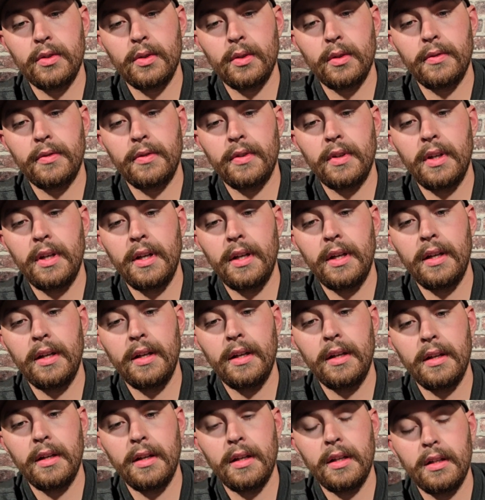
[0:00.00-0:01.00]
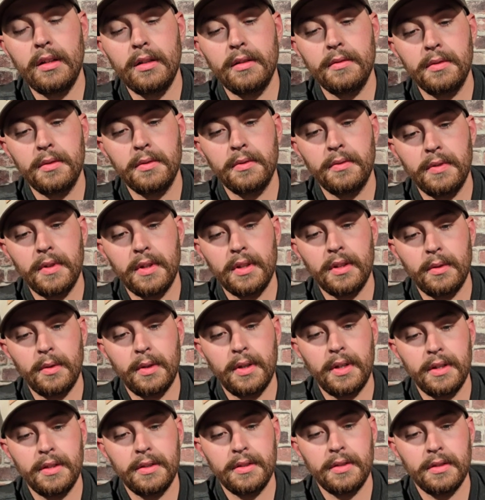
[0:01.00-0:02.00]
So if any of you fellow
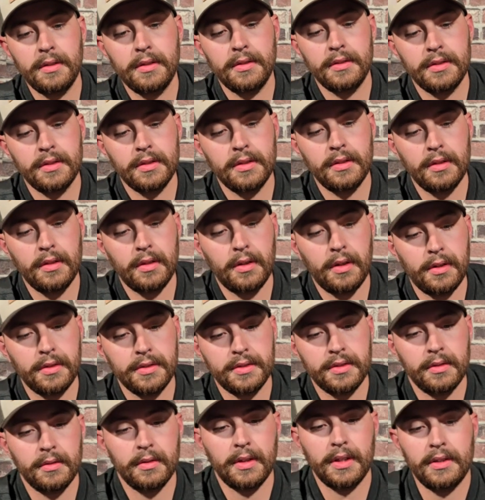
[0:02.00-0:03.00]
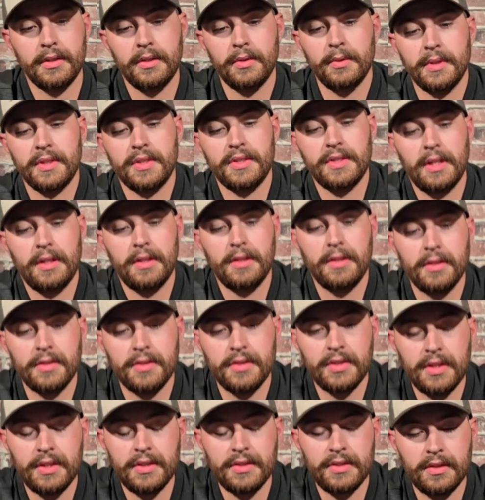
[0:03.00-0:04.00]
hunters also like to extend your
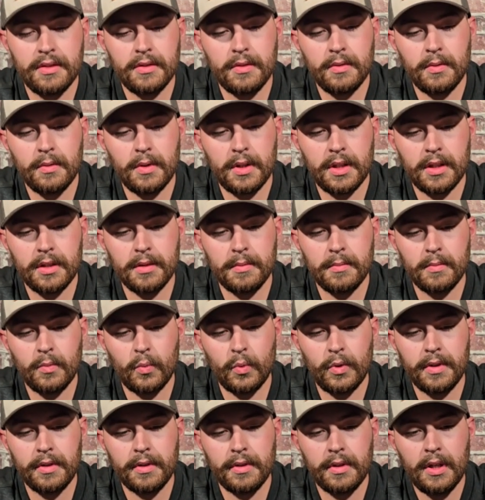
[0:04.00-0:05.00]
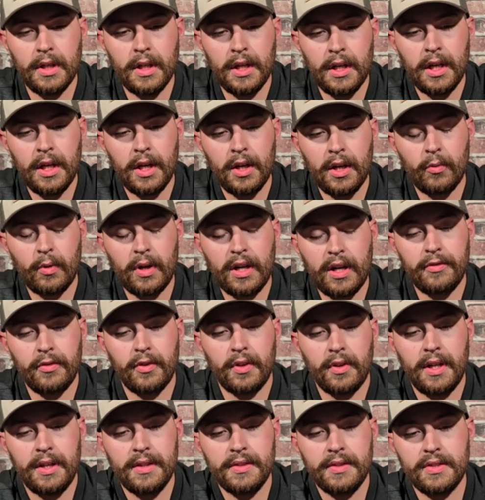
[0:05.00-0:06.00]
season with
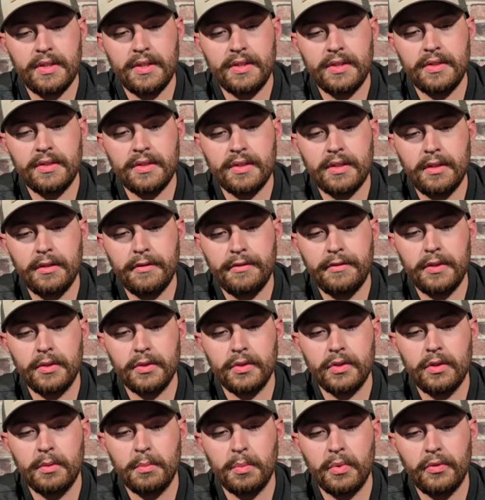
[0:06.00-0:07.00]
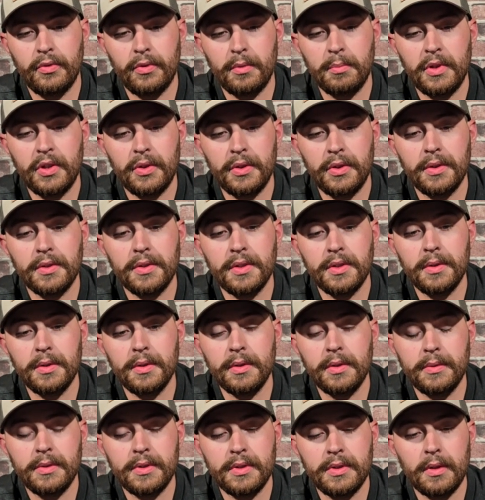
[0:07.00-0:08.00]
rifle hunts, this is going to feel super familiar to
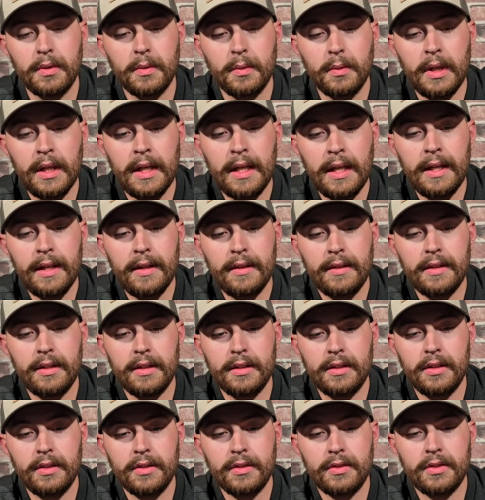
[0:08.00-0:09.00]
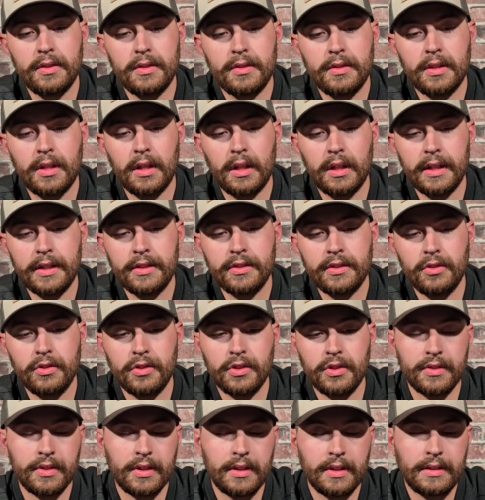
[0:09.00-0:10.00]
you. So the clicks
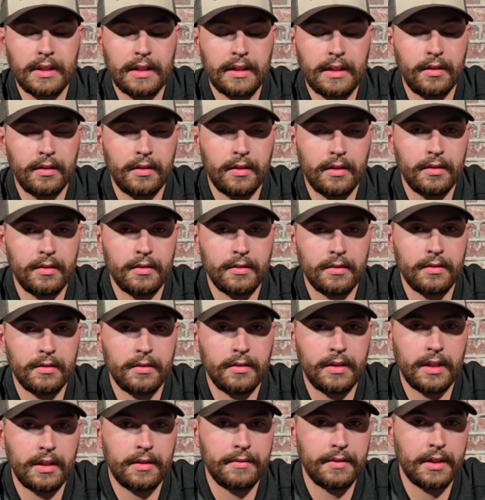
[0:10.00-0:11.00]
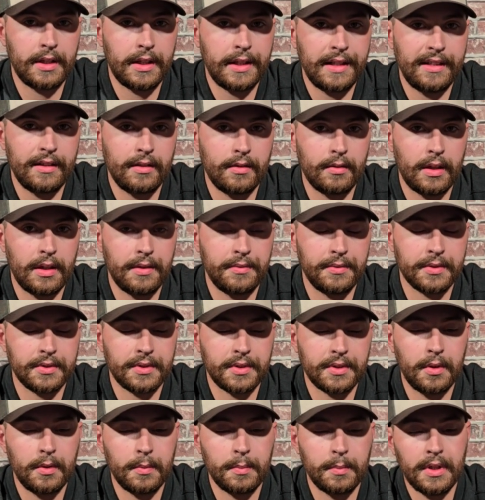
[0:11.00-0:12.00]
are just like that on that of a high-end rifle
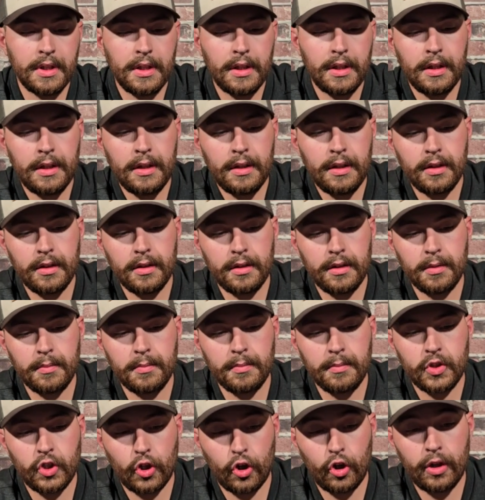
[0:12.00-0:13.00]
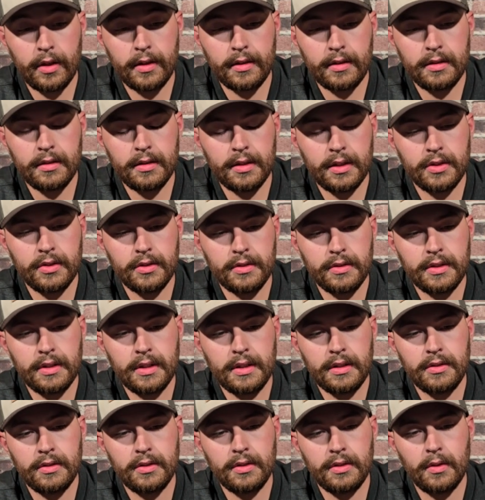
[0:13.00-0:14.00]
scope, turret, I should
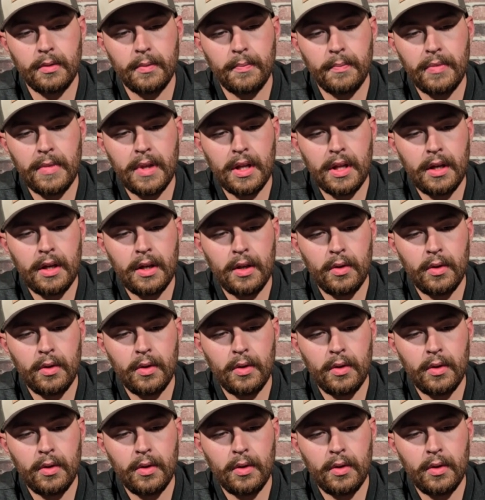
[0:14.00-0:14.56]
say. So